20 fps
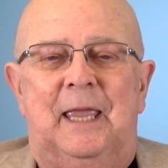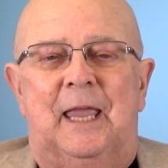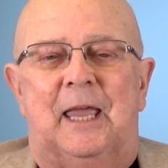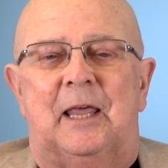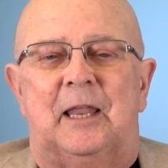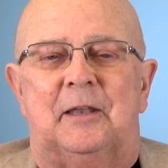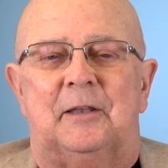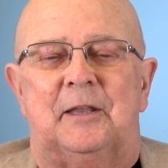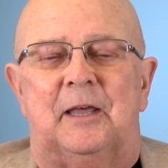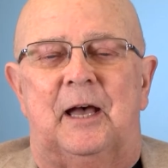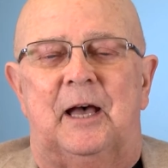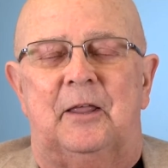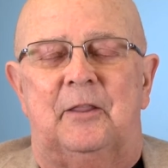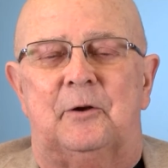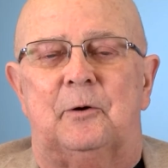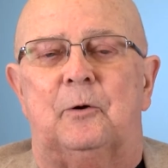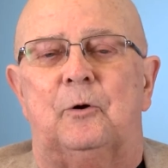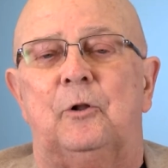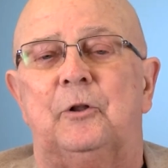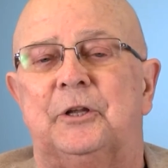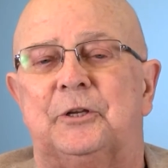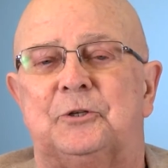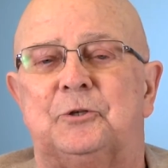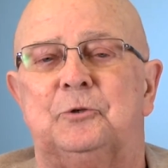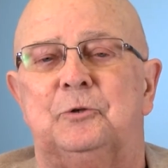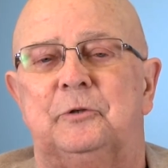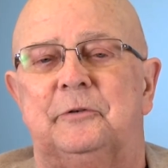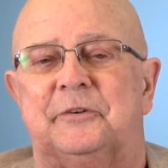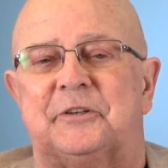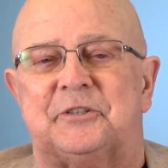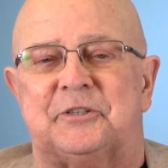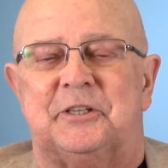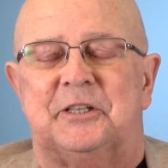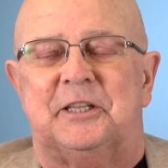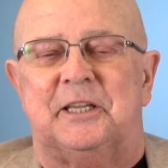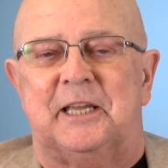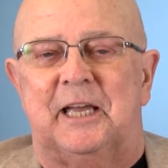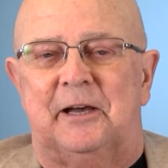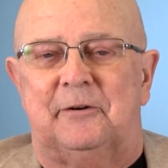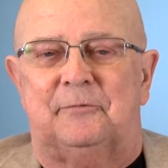And uh, there were only two of us
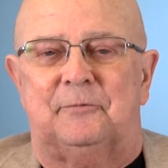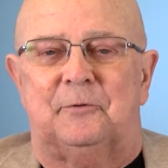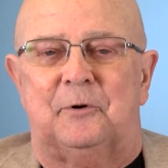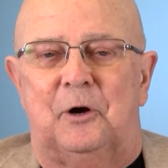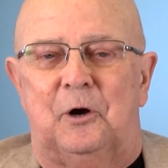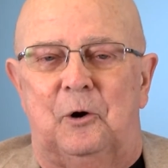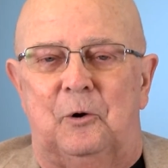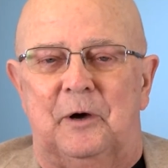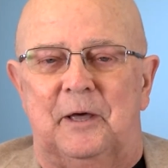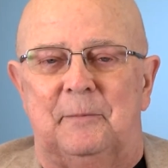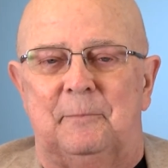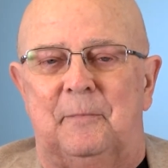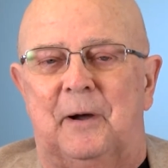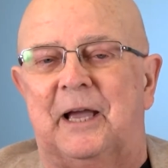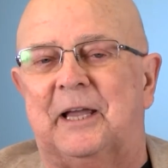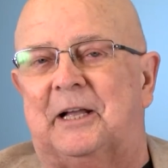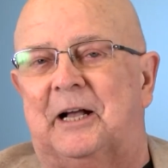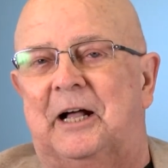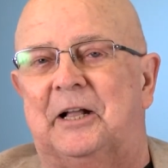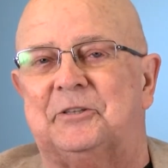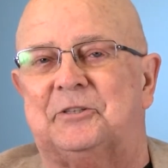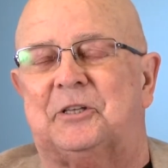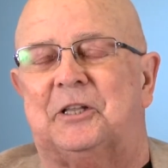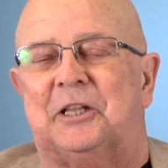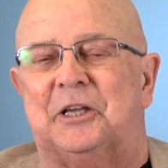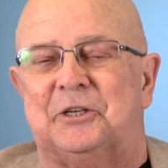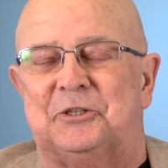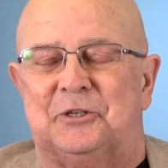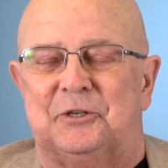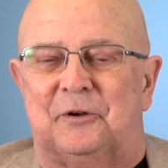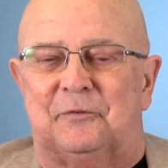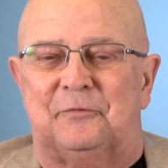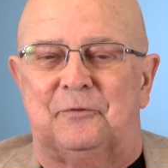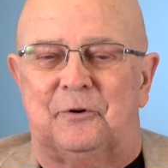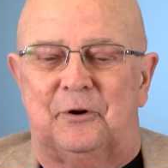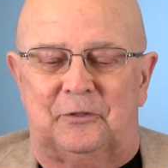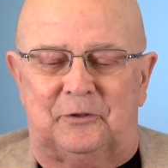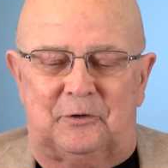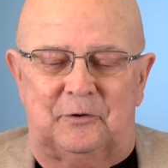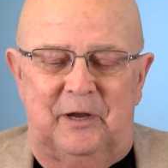in the F row, and my consolation in
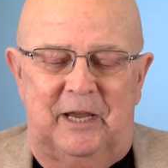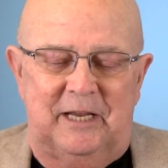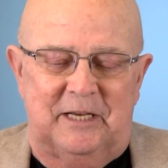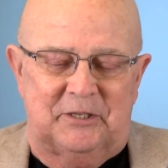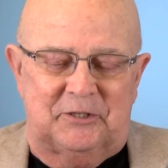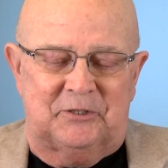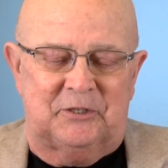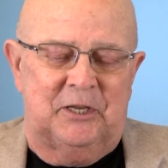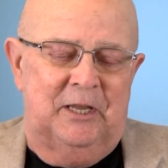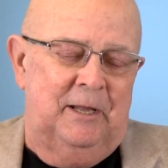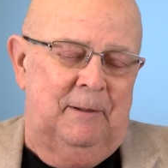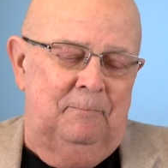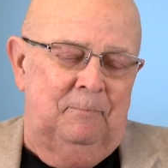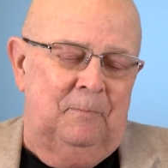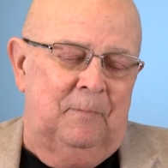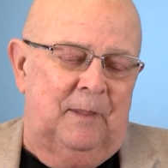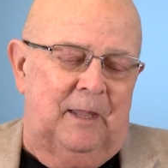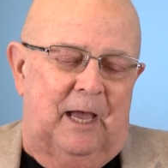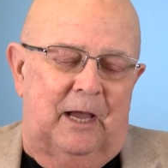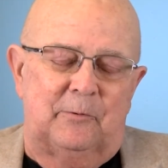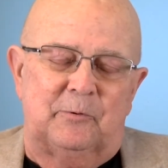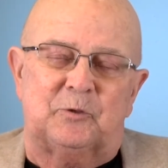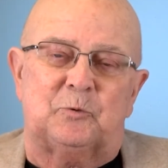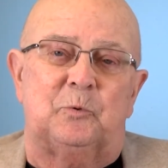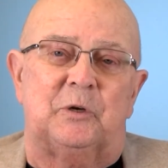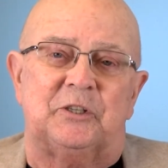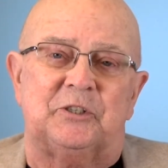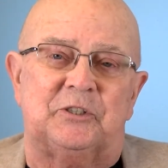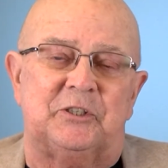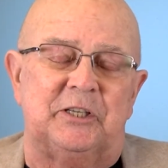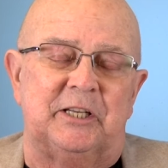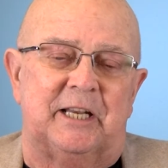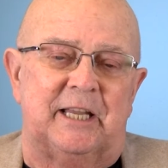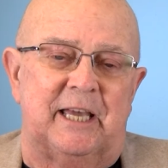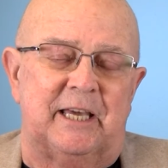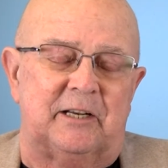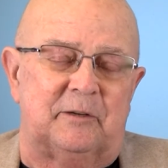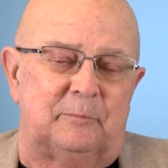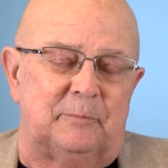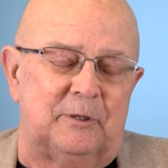fourth grade is I was one seat
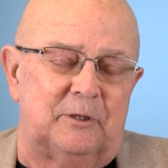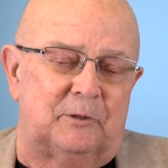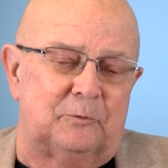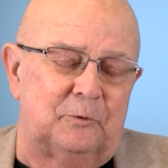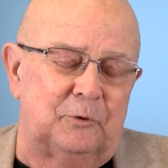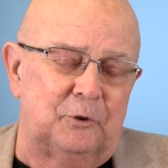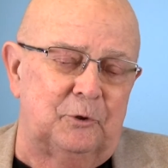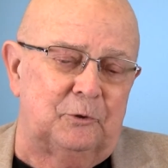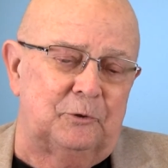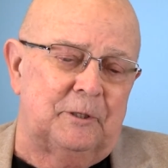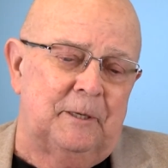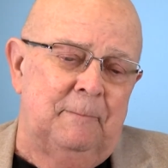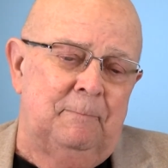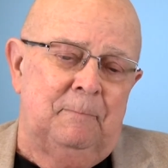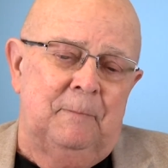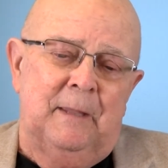ahead of Bill Root.